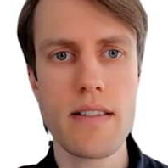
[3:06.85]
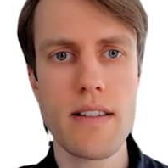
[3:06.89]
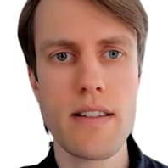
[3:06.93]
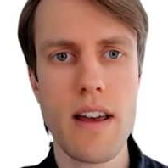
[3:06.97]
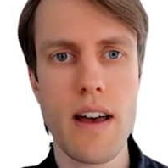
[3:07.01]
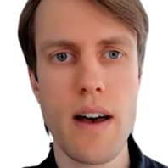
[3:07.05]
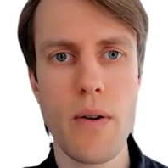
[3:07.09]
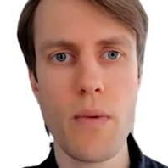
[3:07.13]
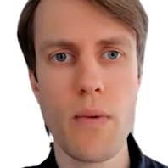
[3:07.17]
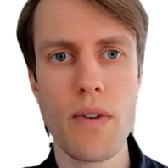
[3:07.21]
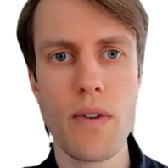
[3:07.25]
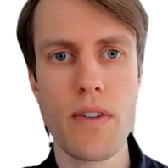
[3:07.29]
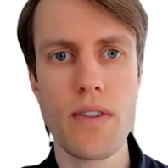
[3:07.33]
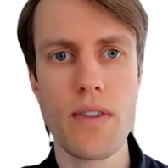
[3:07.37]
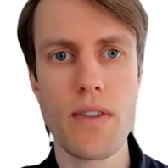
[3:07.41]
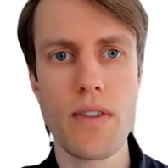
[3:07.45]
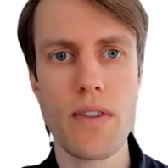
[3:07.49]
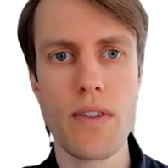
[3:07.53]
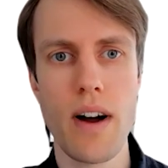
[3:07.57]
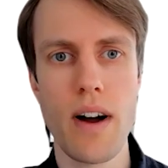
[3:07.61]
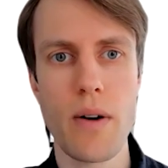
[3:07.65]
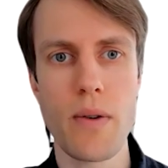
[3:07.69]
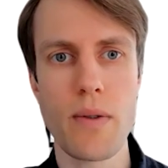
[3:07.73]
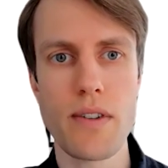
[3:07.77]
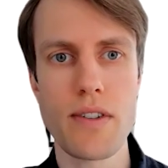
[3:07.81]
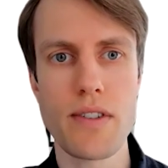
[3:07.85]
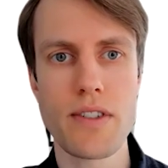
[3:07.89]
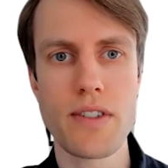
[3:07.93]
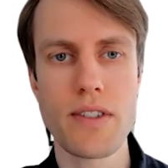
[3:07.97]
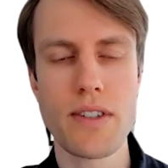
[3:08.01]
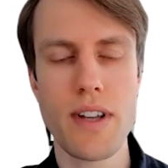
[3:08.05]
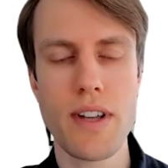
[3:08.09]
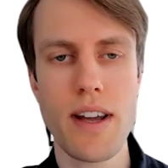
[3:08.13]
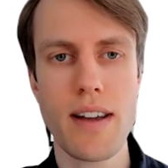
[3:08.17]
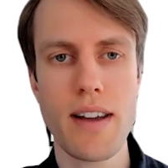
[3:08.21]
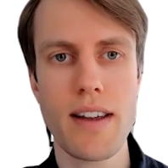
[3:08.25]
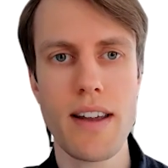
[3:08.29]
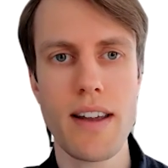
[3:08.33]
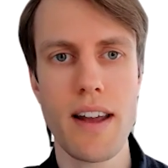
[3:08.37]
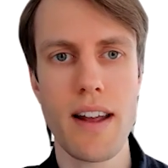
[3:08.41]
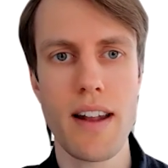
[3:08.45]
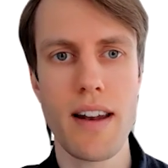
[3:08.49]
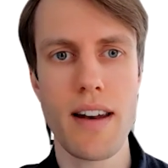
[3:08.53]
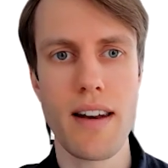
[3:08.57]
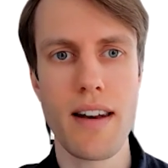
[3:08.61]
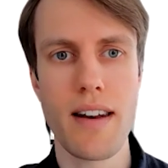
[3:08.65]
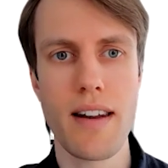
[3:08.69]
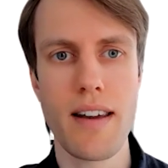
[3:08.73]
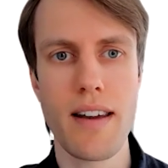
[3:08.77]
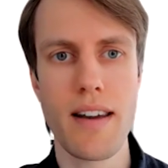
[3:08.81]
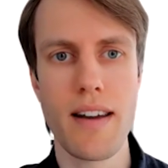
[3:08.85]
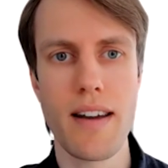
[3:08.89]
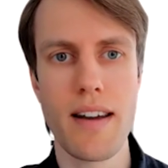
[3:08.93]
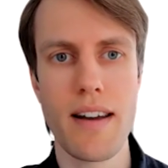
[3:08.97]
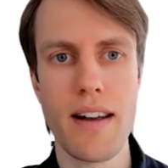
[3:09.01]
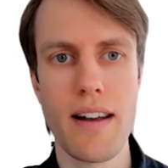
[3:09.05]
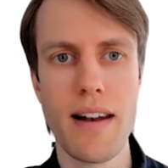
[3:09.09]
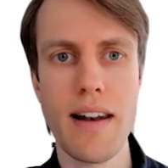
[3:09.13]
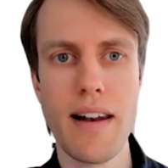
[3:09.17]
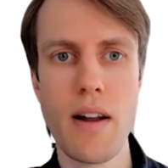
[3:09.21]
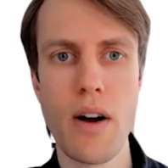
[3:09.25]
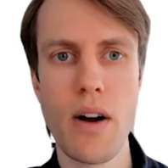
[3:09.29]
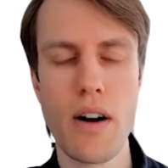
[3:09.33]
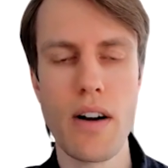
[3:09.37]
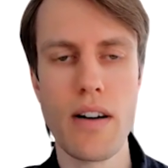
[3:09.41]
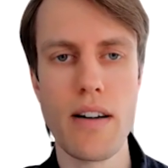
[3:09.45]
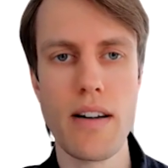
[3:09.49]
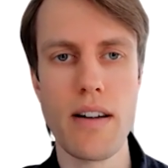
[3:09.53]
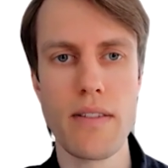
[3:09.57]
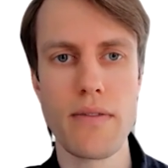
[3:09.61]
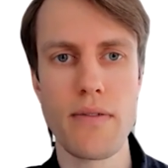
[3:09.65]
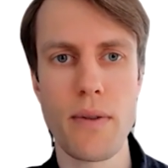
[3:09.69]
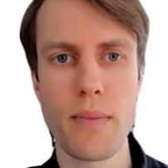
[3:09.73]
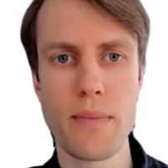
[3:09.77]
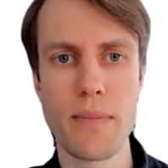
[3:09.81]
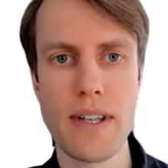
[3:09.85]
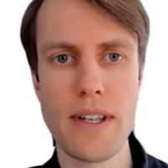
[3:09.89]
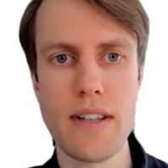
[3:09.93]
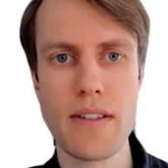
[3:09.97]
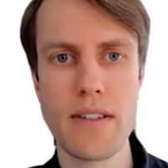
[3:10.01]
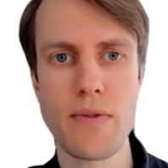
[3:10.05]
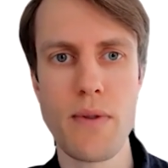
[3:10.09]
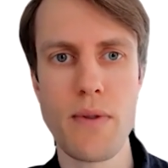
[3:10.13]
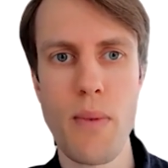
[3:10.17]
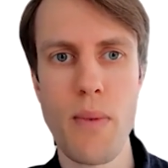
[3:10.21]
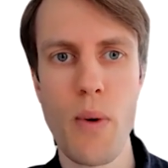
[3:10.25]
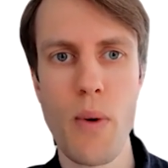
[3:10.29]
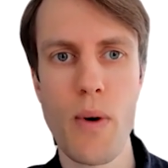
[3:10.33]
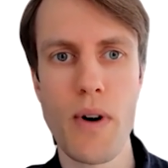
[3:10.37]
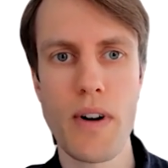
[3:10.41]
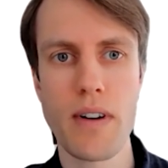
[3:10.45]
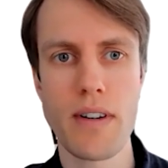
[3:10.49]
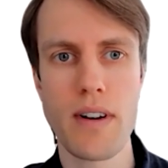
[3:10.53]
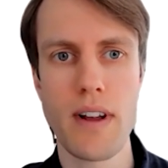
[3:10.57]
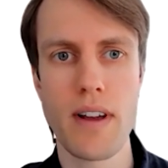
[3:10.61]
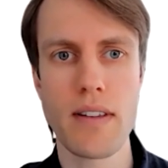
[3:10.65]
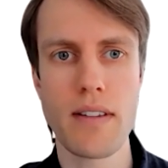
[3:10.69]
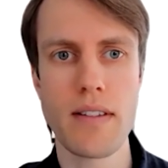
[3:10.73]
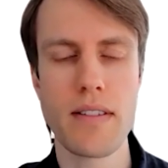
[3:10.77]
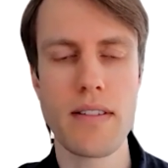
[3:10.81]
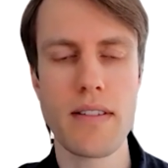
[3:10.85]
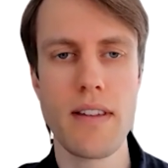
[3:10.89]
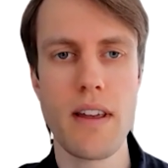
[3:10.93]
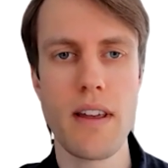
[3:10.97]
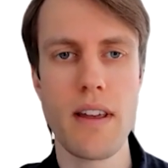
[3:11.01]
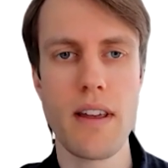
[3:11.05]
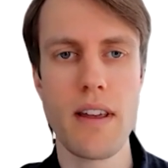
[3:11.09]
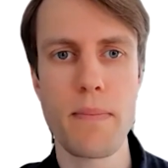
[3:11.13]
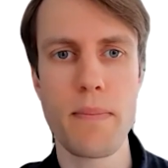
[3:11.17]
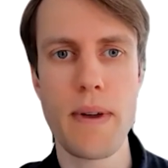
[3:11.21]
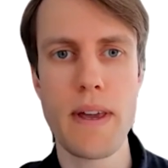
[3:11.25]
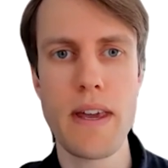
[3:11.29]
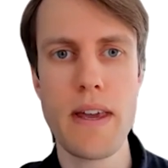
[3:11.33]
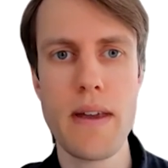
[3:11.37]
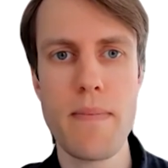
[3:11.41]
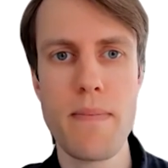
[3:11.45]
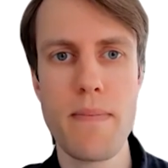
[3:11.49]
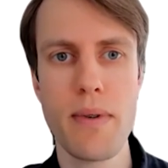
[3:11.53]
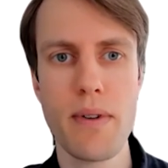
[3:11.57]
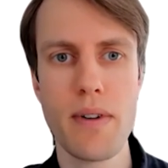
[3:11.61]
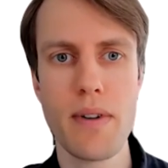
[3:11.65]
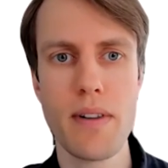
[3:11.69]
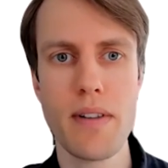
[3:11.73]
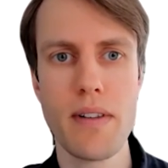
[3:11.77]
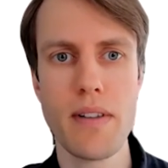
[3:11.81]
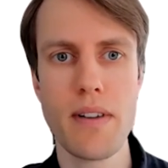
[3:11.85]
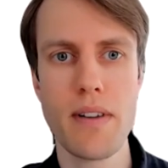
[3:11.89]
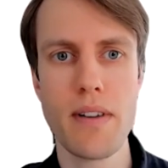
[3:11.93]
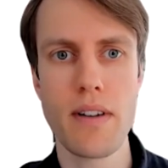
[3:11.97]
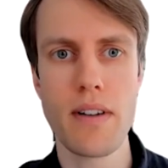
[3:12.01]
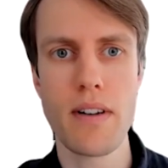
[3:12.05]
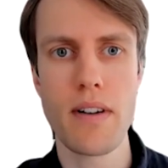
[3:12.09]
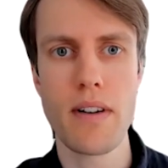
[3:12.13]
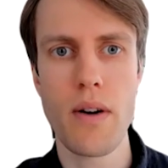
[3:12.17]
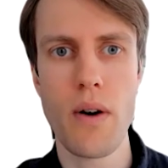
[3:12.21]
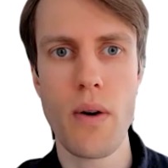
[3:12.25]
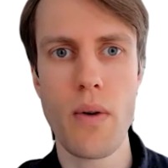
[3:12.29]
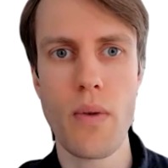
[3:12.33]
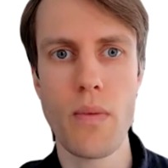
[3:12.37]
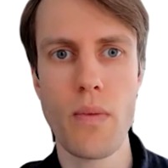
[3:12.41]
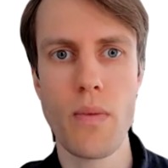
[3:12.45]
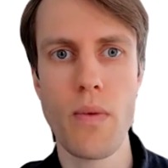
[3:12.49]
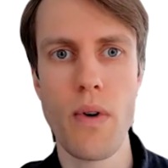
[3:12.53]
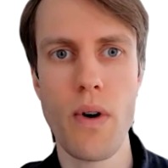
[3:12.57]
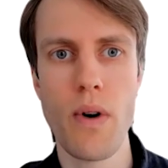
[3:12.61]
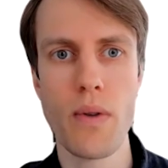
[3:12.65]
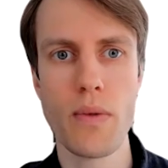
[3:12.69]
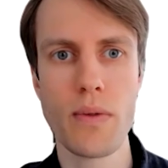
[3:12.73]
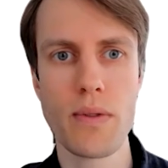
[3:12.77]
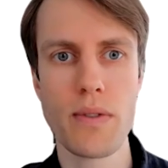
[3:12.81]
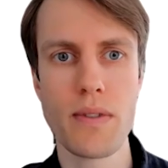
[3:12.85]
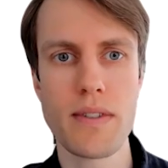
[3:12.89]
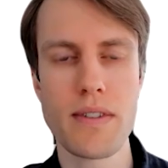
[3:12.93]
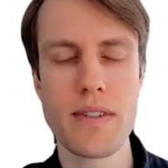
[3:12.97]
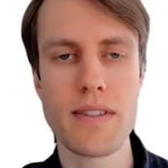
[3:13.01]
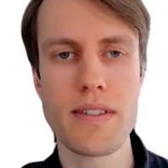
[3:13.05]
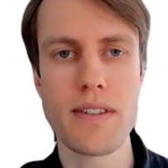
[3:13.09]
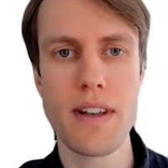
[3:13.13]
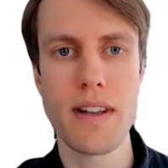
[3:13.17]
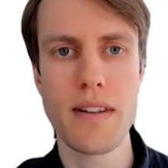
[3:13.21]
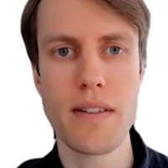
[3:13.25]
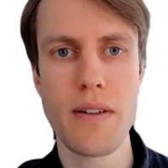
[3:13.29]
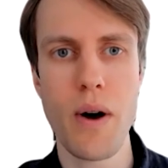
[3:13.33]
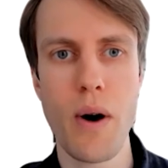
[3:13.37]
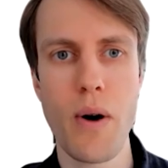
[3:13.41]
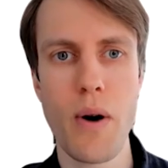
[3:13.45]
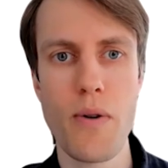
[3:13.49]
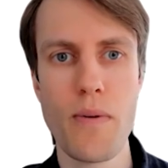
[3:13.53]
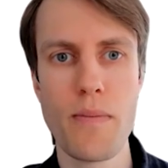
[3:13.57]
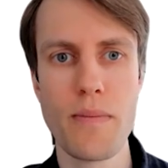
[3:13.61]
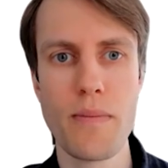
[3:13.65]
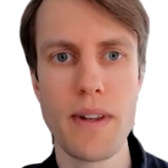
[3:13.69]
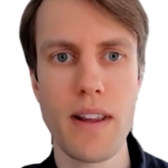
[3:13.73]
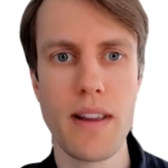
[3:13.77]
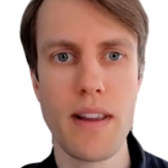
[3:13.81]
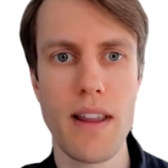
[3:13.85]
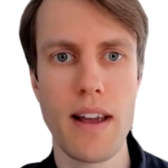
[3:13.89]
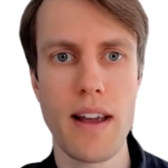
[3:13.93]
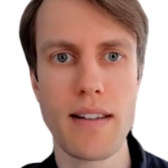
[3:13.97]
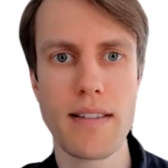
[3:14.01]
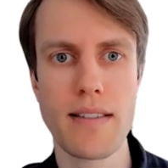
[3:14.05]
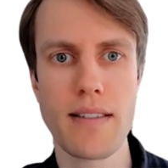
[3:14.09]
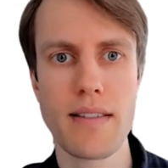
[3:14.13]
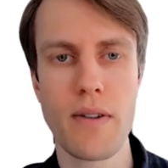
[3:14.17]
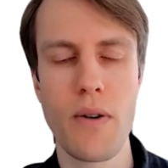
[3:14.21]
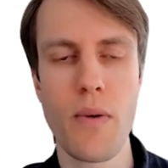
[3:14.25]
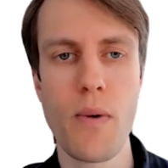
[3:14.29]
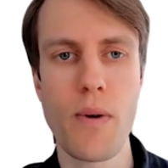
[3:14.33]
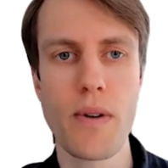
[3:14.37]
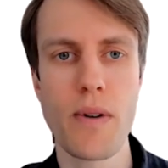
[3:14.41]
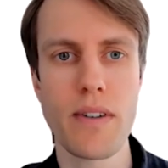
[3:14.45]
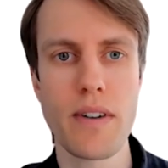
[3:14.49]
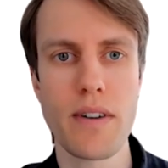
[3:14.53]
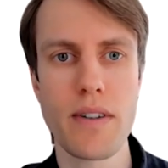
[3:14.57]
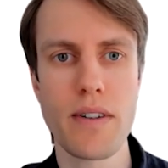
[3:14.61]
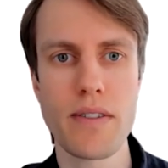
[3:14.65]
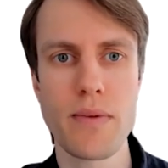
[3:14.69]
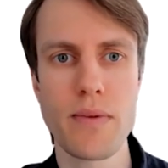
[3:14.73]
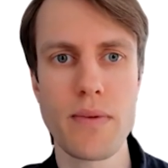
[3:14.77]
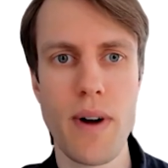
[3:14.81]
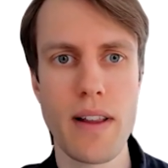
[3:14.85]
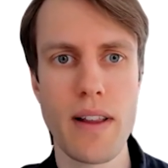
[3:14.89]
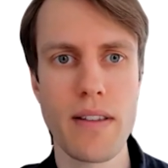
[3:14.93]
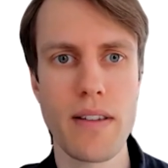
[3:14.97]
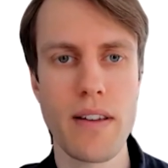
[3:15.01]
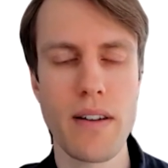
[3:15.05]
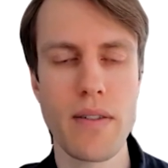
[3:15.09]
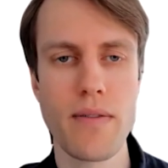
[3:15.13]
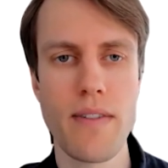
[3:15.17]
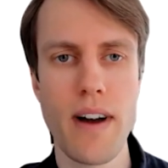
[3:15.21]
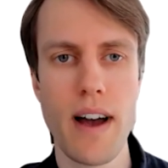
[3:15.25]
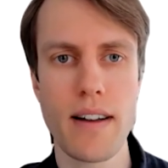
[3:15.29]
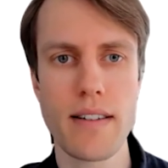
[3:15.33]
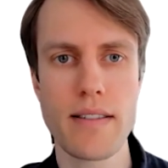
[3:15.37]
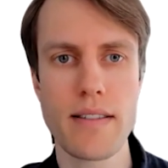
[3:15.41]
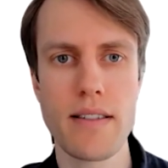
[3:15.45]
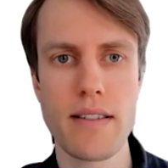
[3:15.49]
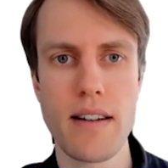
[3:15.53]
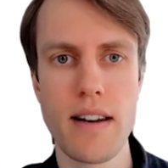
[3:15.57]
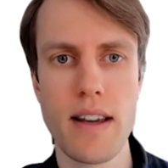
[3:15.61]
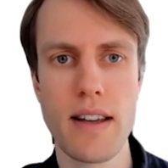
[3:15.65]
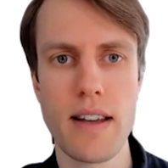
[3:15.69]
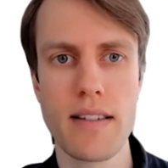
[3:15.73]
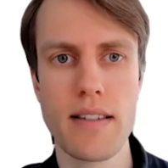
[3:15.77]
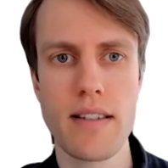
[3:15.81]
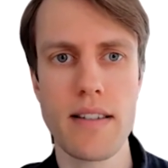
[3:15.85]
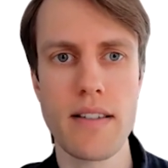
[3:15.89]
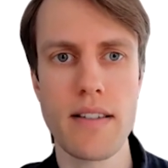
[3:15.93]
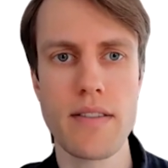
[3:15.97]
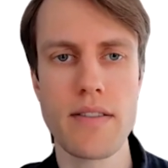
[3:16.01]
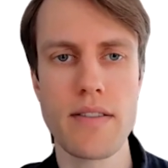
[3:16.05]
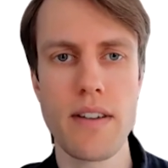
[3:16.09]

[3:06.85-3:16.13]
our second learning from this report, that people won't sit home the next quarters when they're vaccinated.